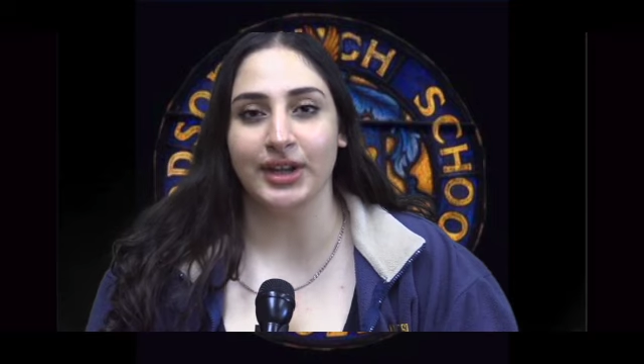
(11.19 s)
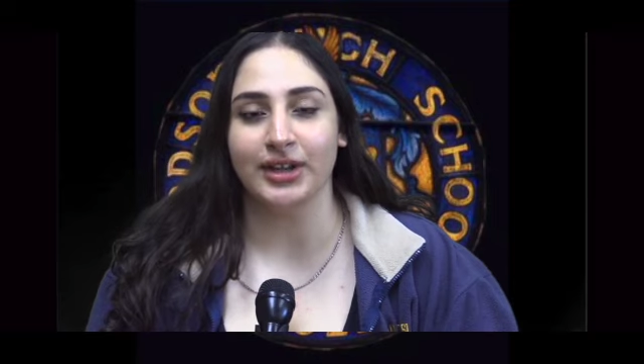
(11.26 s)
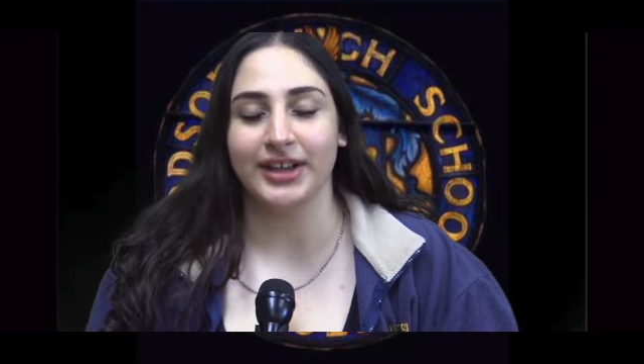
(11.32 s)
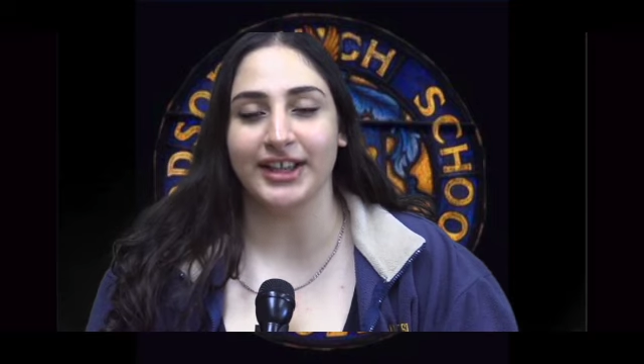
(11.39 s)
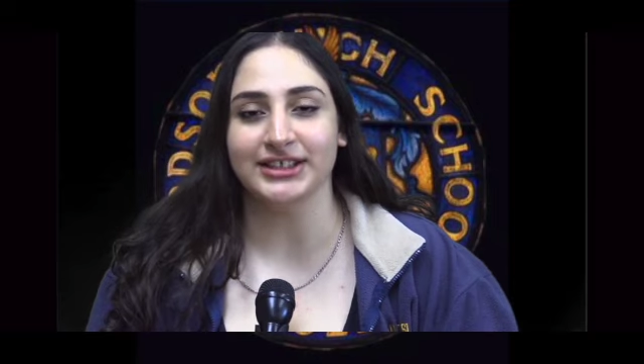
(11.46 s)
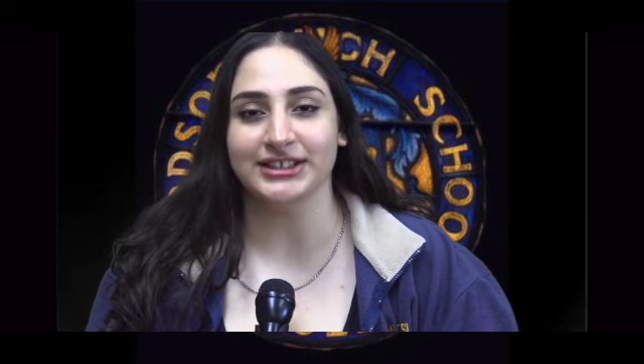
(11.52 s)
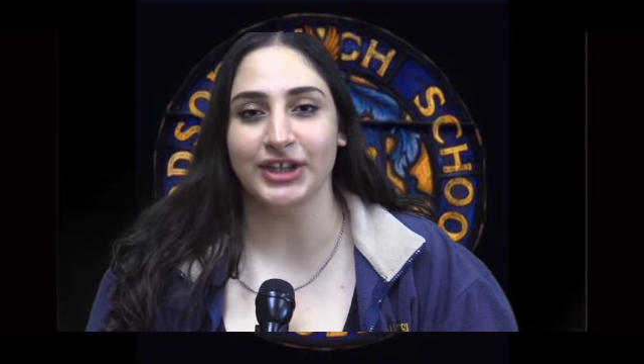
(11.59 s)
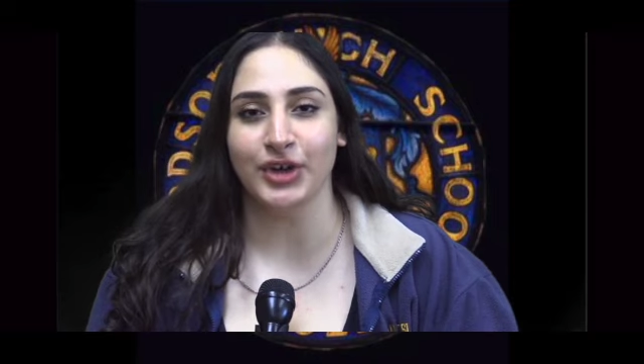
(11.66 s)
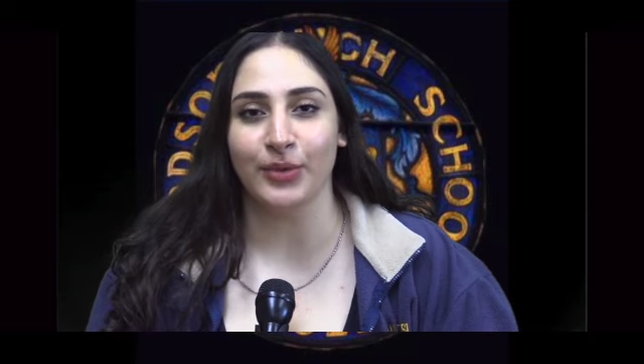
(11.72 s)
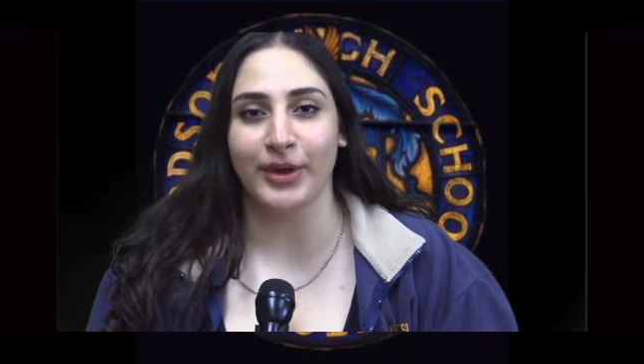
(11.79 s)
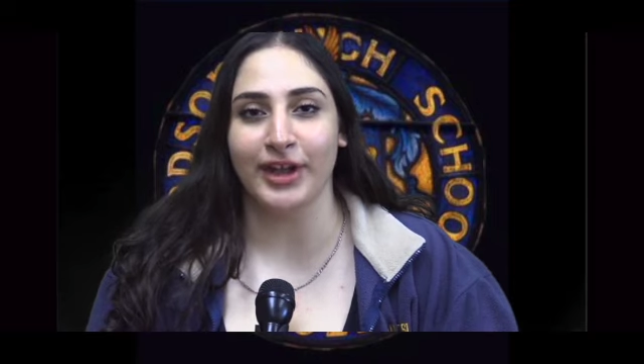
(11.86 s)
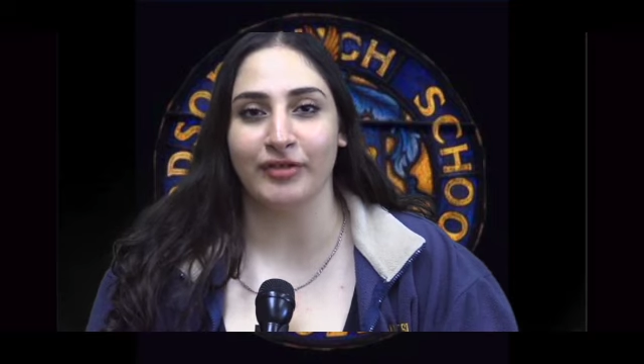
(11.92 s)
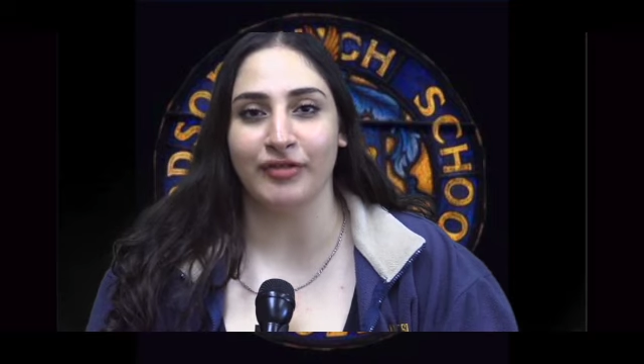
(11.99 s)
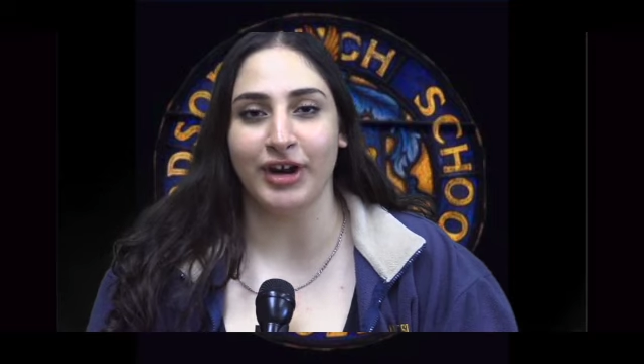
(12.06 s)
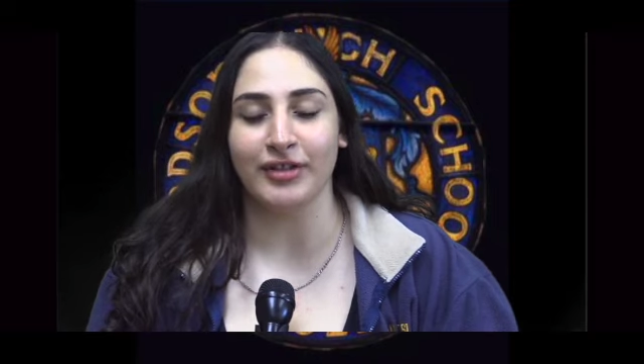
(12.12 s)
continuing in
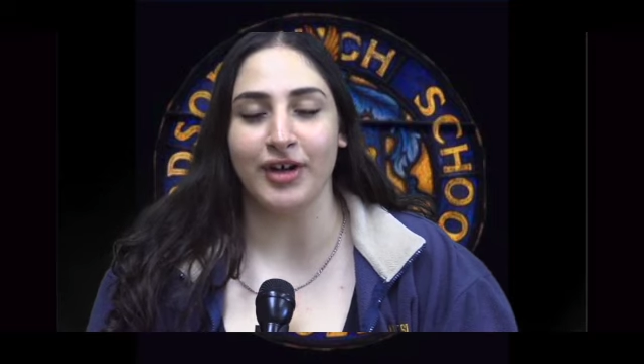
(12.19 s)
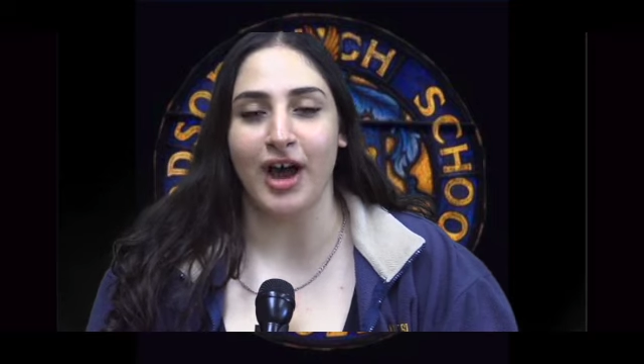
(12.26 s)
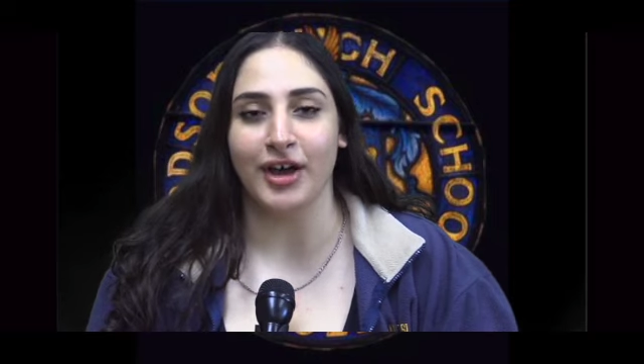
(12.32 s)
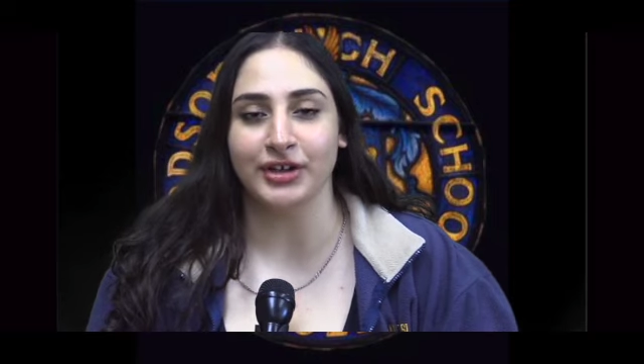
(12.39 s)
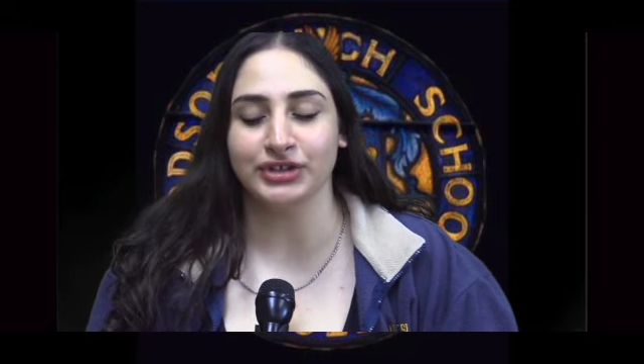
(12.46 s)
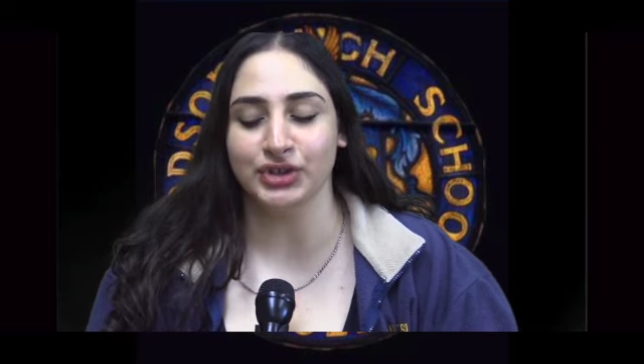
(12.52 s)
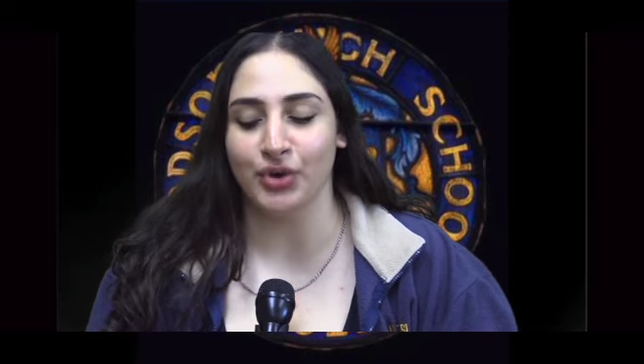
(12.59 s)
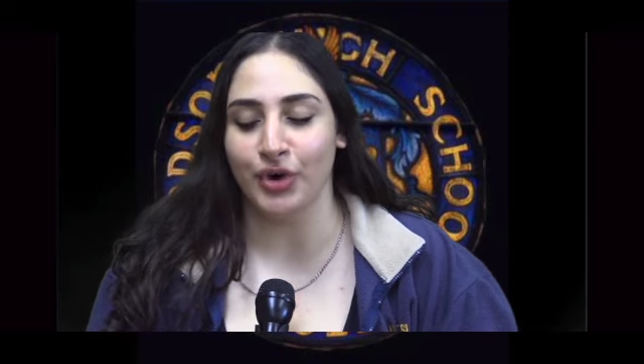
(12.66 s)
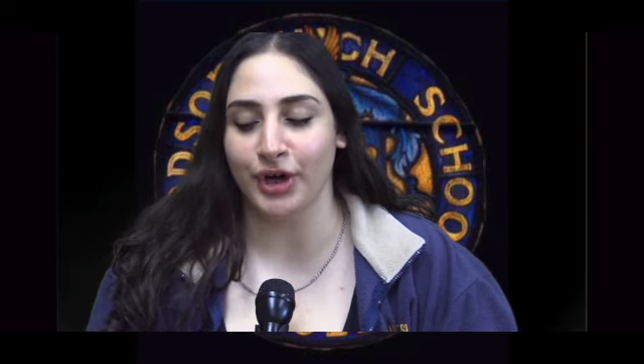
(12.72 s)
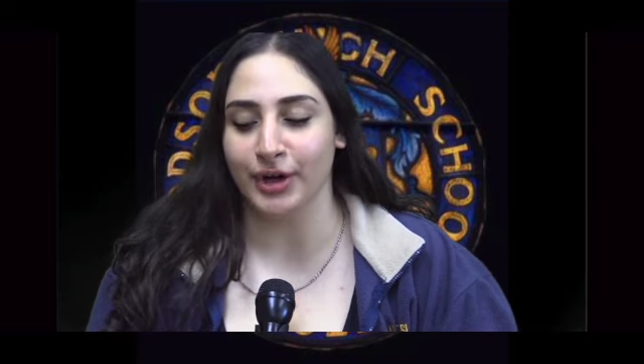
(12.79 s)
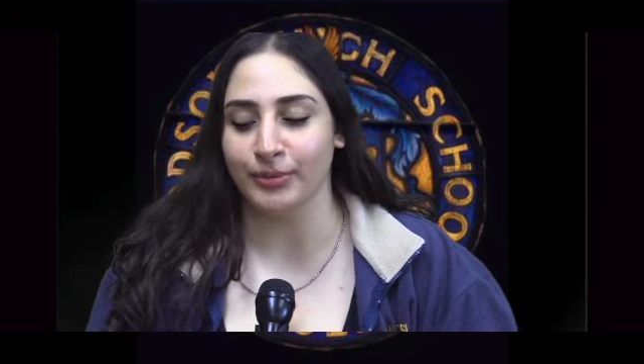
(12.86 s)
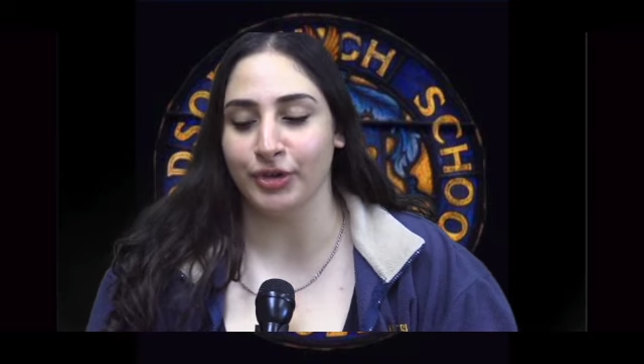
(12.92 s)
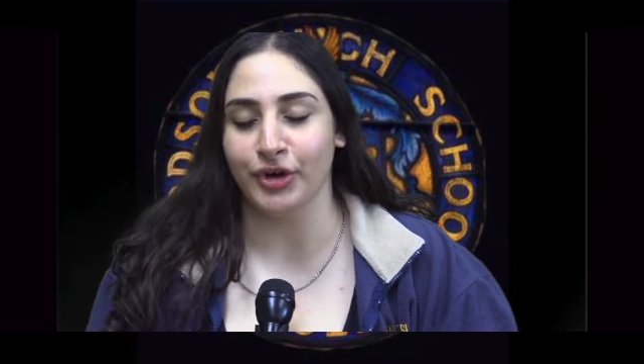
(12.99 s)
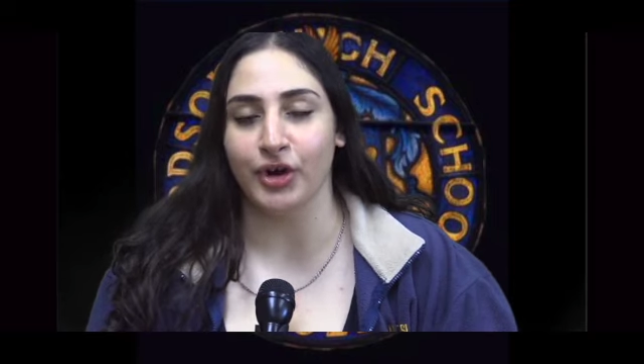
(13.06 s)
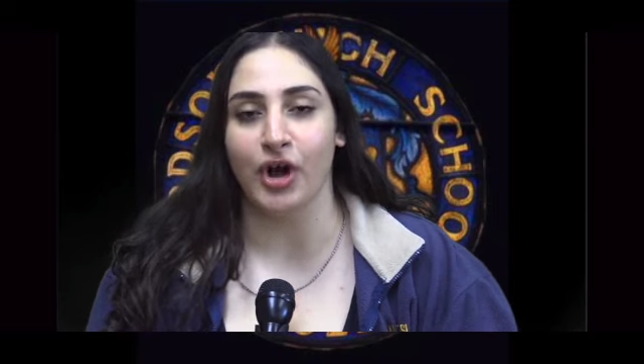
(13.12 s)
front of the auditorium
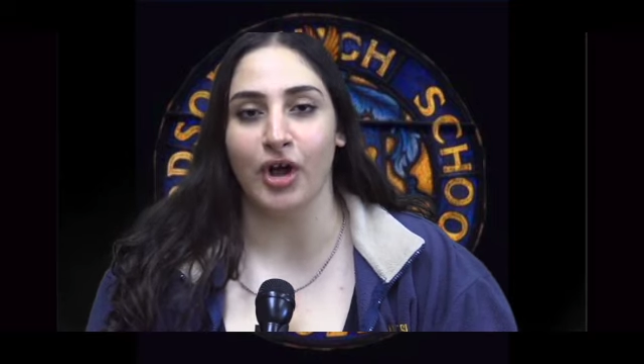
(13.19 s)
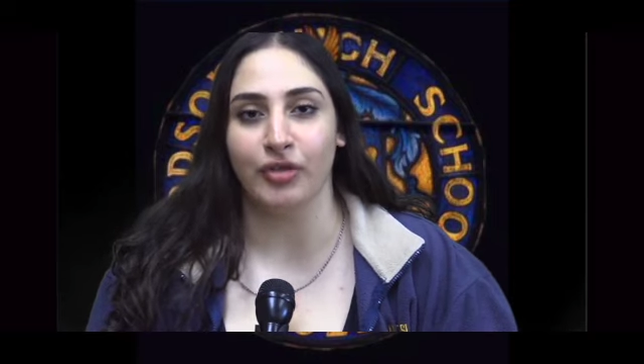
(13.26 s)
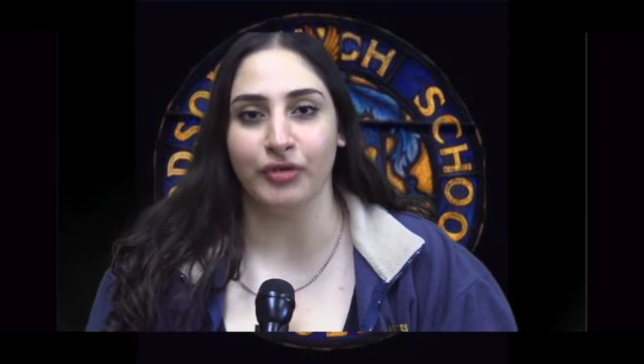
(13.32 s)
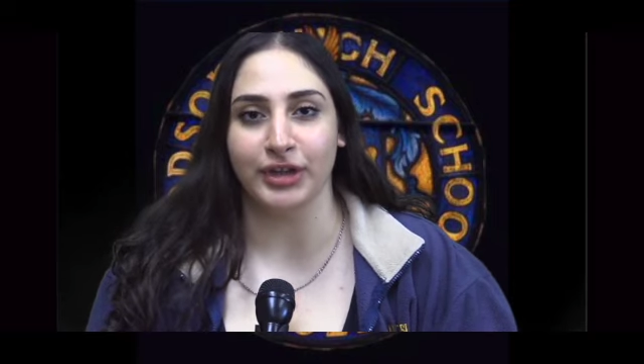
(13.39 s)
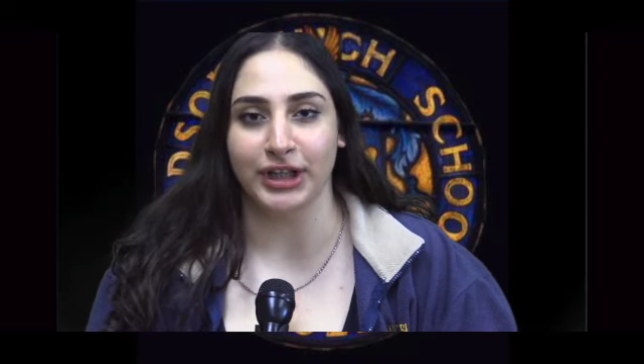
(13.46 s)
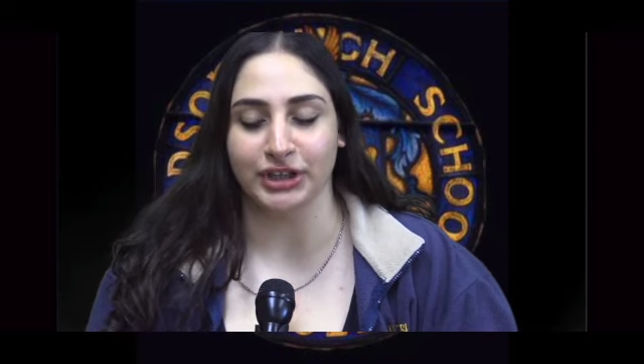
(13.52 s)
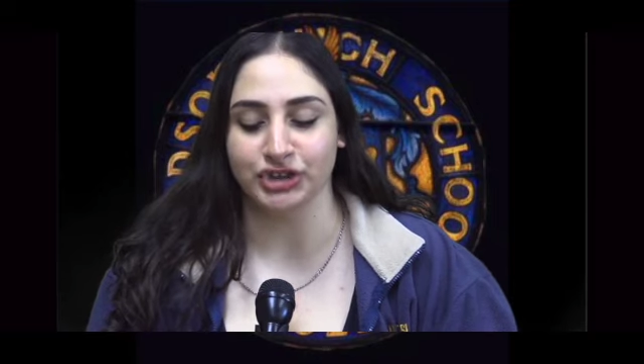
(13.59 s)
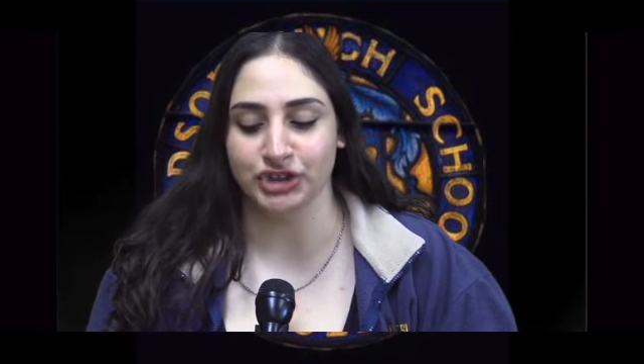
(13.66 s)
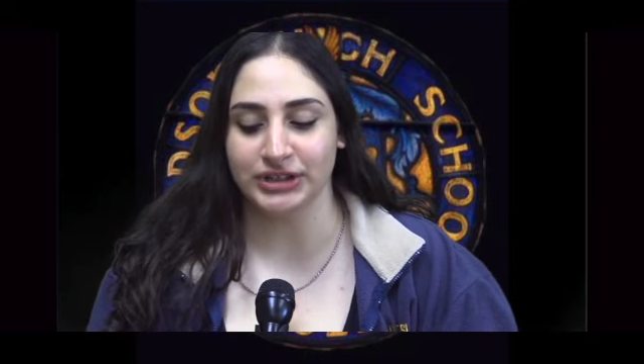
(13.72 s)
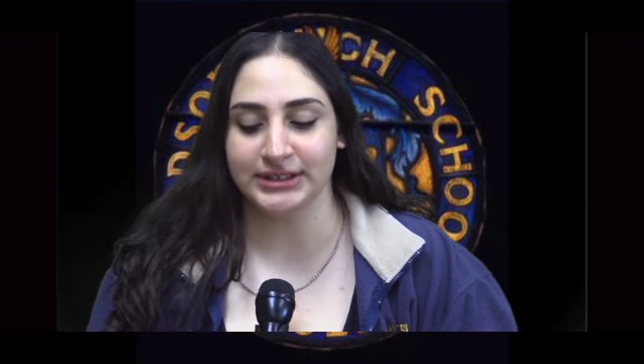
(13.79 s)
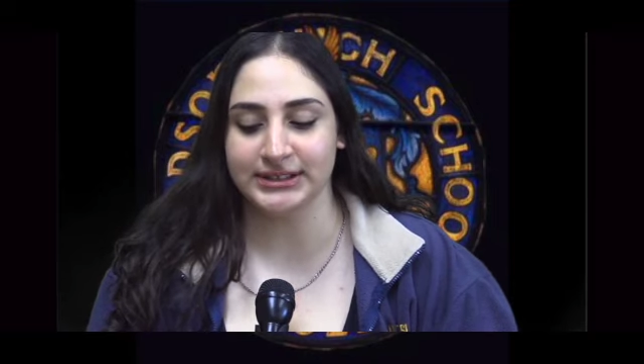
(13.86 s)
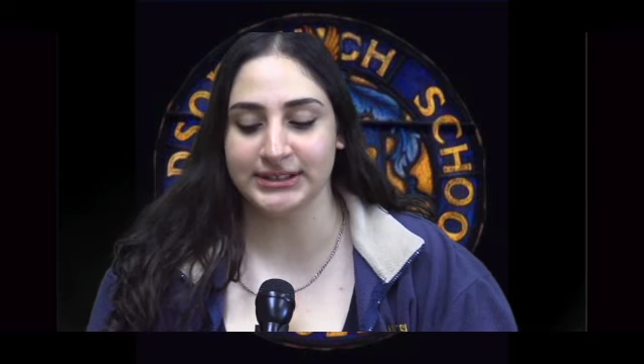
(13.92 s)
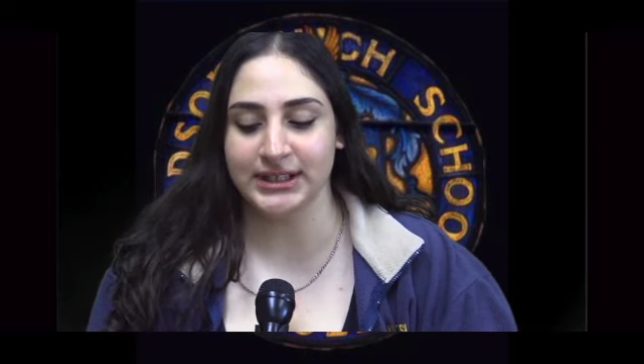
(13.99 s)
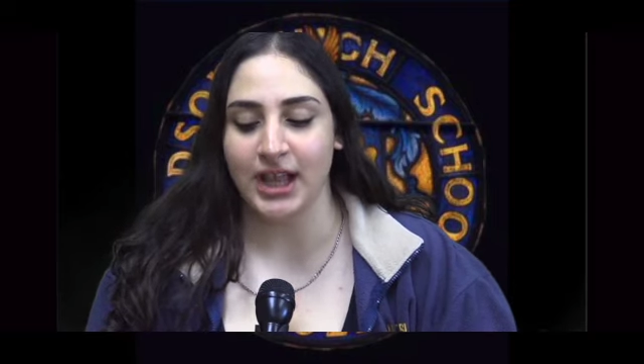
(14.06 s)
during all three lunches.